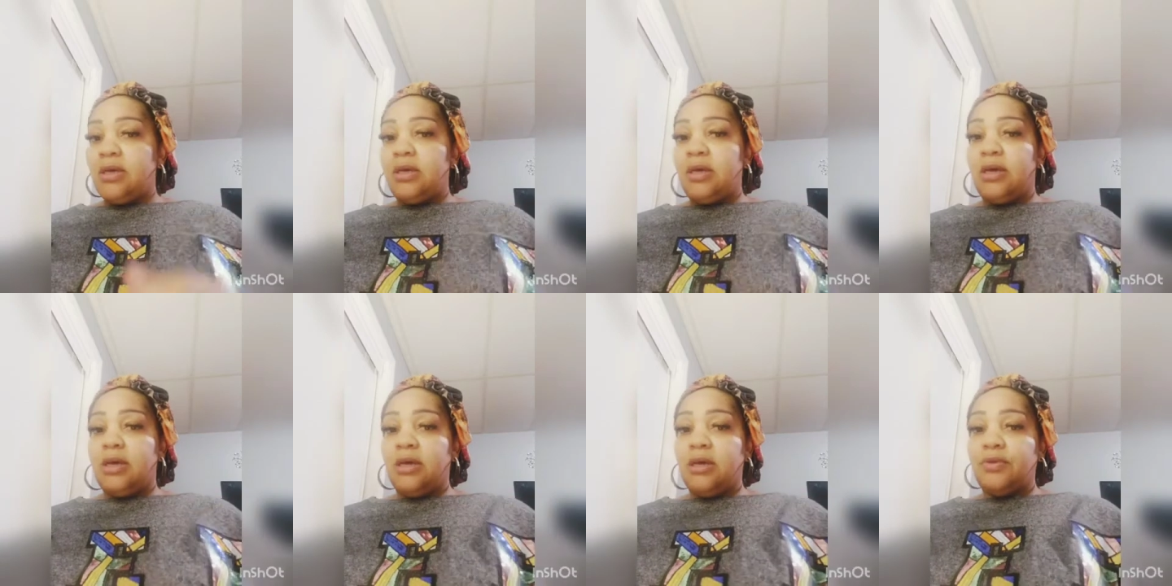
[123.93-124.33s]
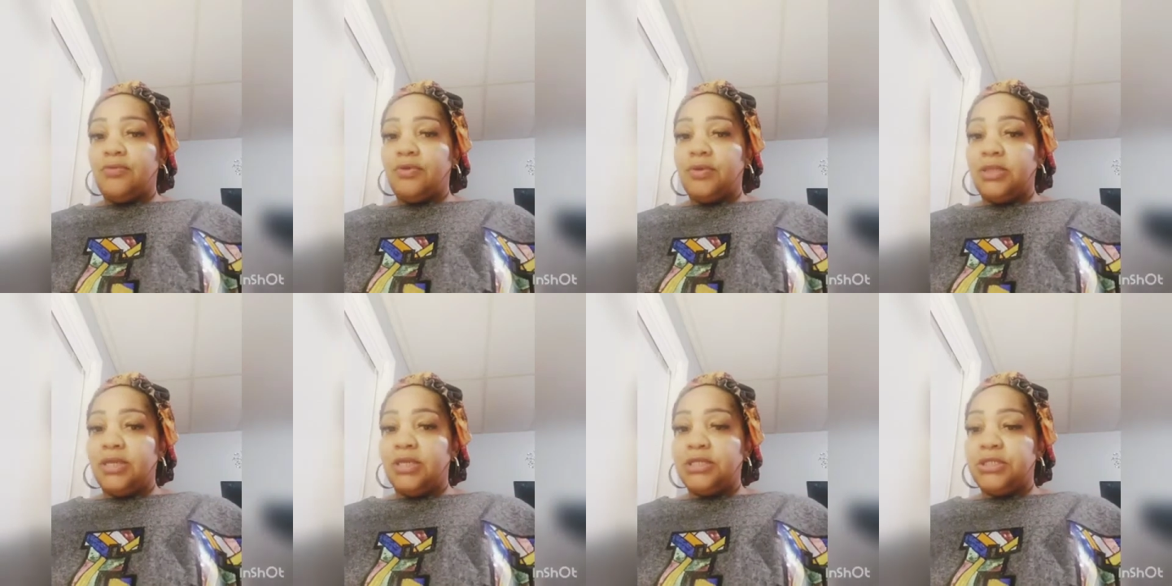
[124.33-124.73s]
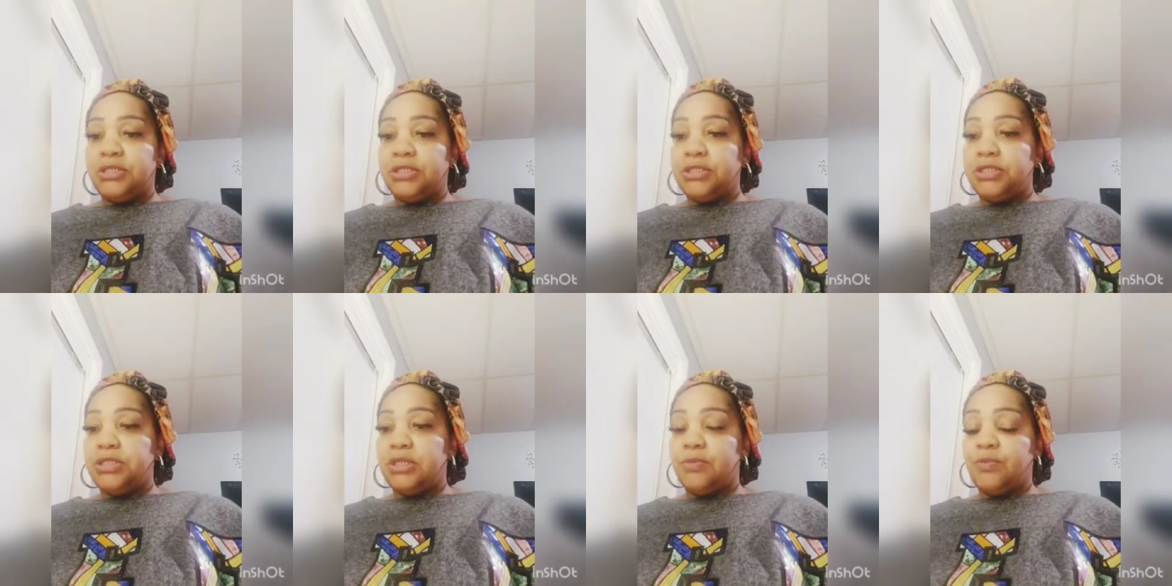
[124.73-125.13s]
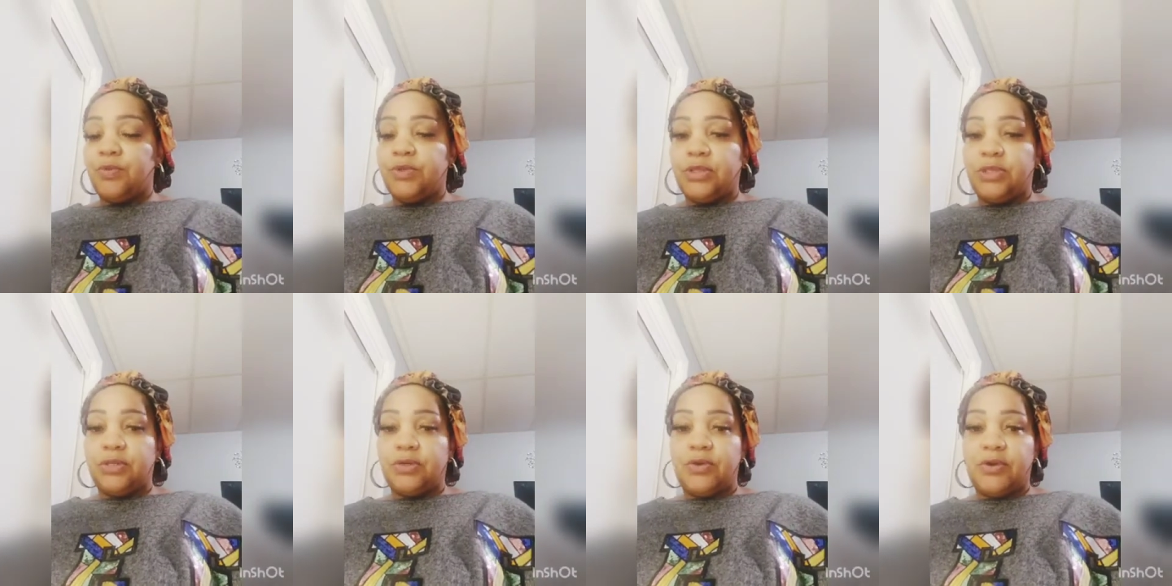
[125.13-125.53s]
uh, relationship
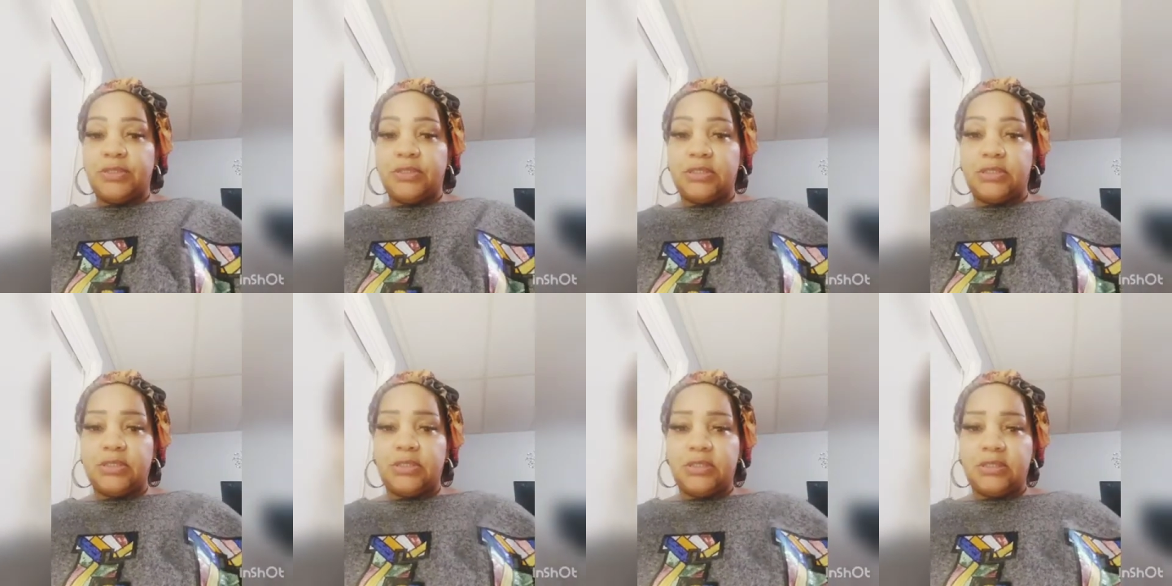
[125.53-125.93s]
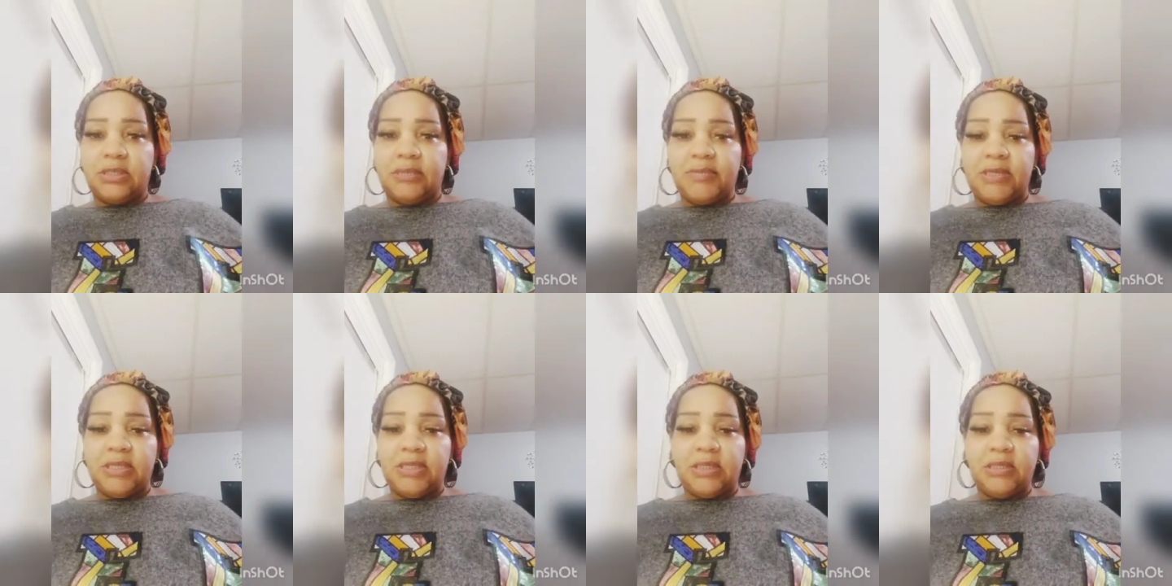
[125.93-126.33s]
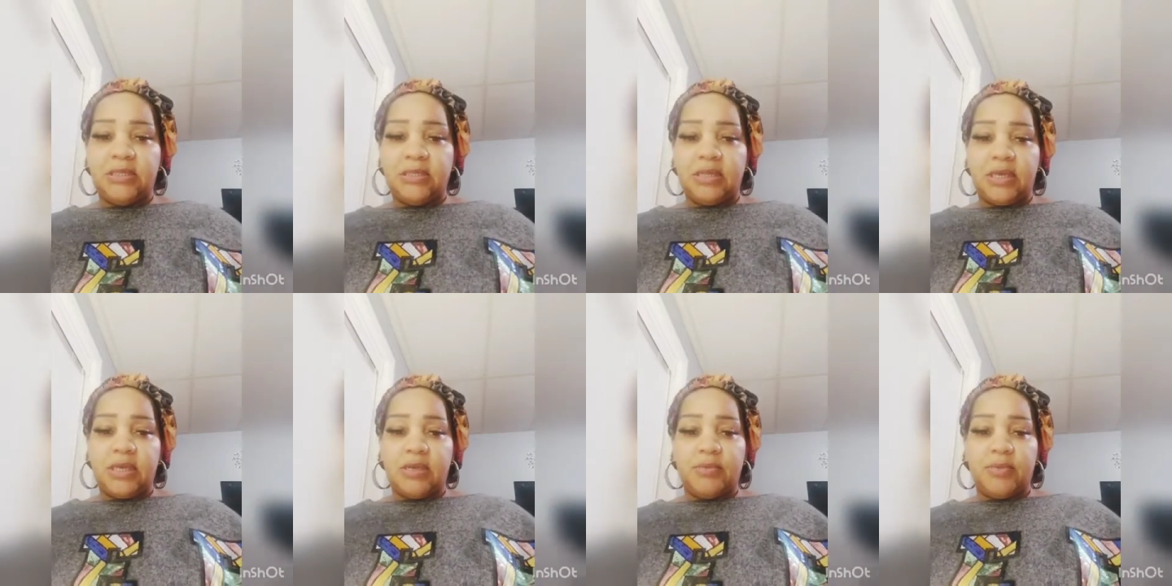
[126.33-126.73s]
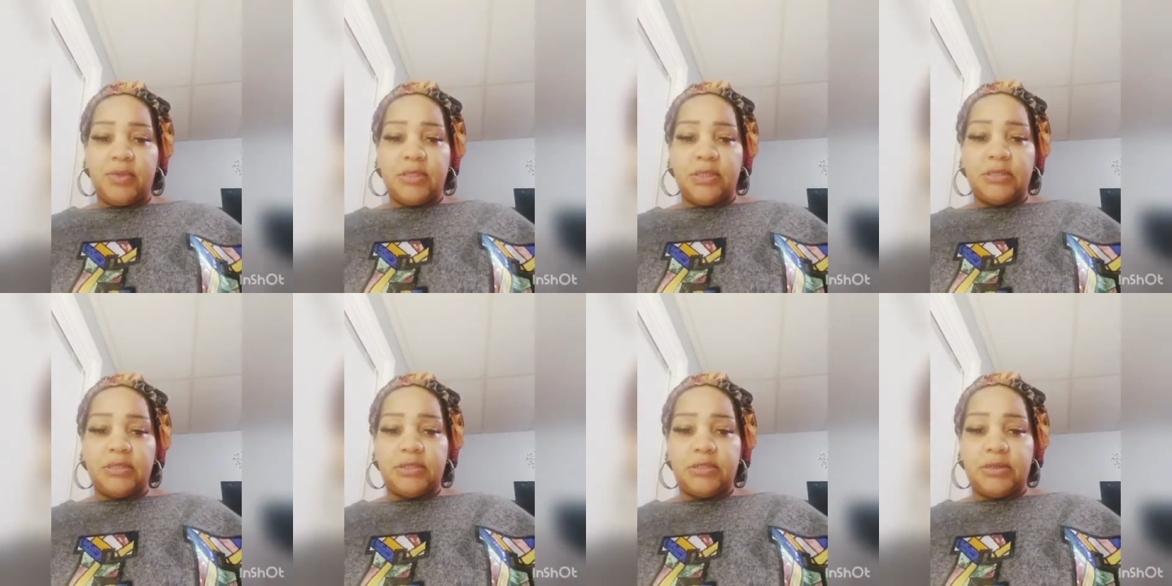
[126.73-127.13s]
with the narcissist. Let me clean the camera
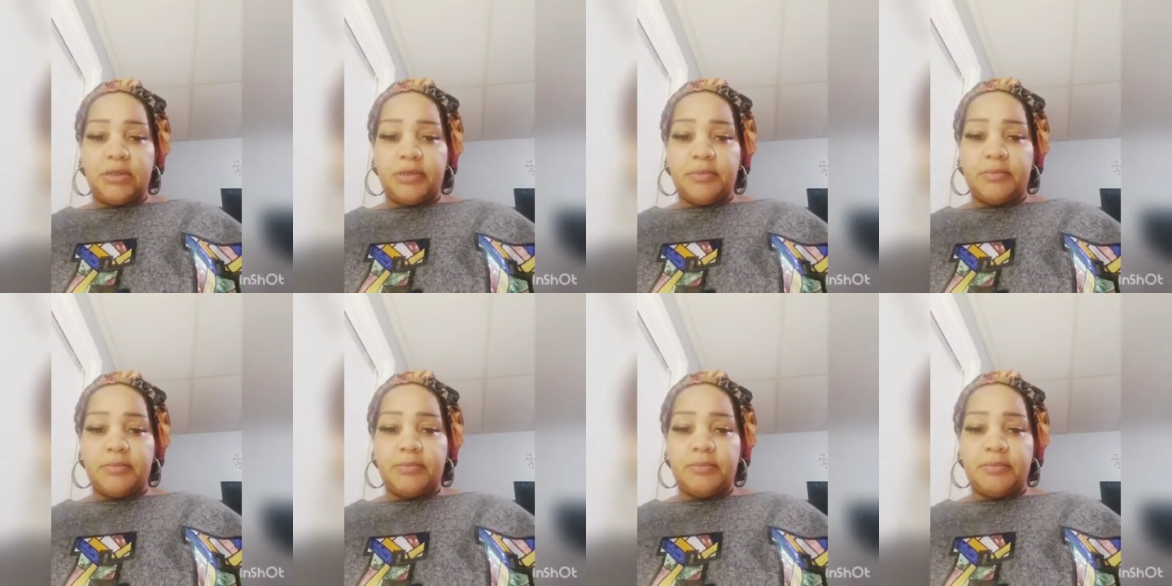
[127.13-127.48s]
lens, y'all.